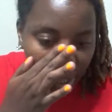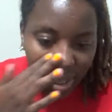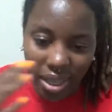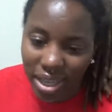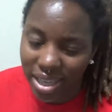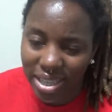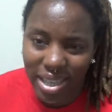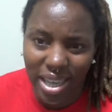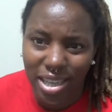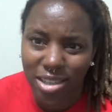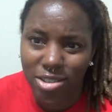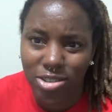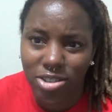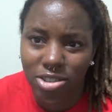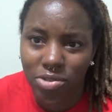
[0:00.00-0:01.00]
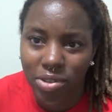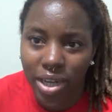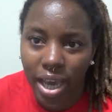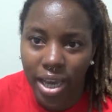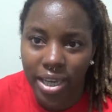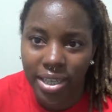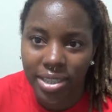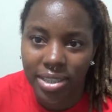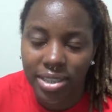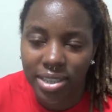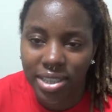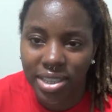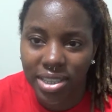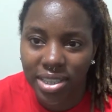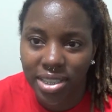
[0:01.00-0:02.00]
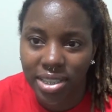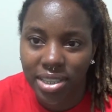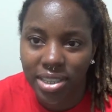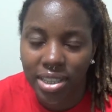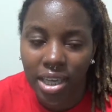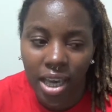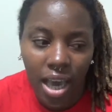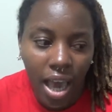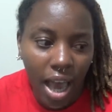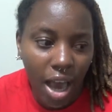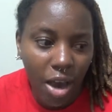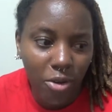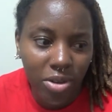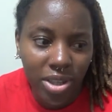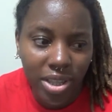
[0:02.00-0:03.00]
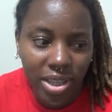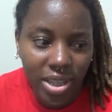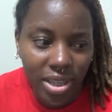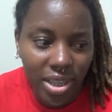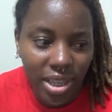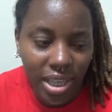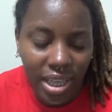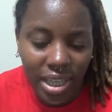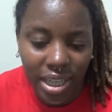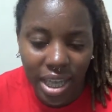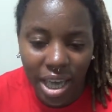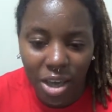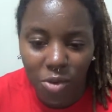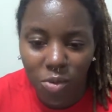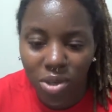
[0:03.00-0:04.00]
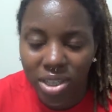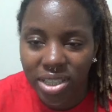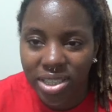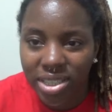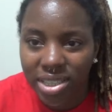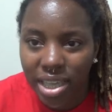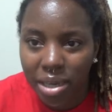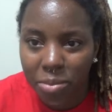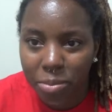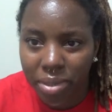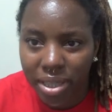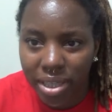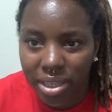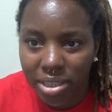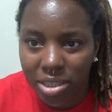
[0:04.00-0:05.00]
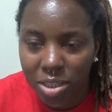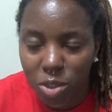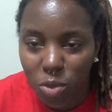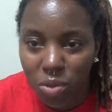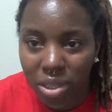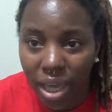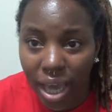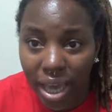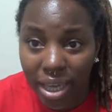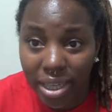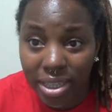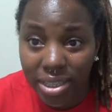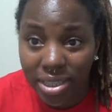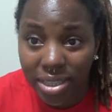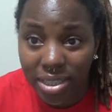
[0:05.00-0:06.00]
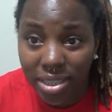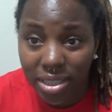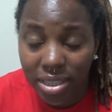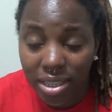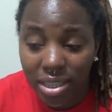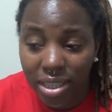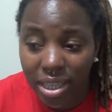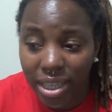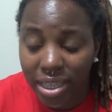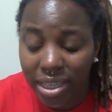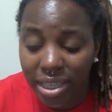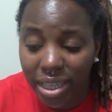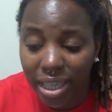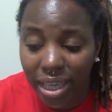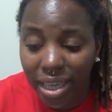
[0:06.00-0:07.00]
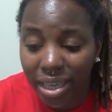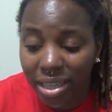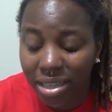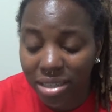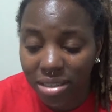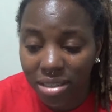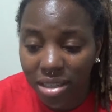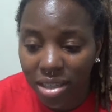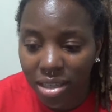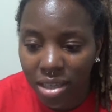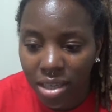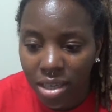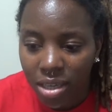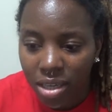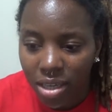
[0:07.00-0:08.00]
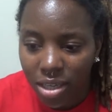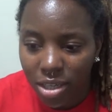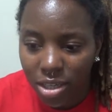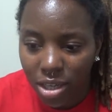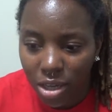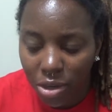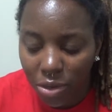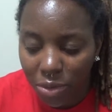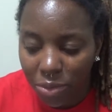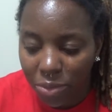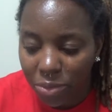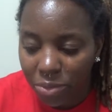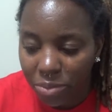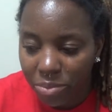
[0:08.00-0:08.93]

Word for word: yeah like you're too nice and it's just i would think like what does that mean too nice and then you know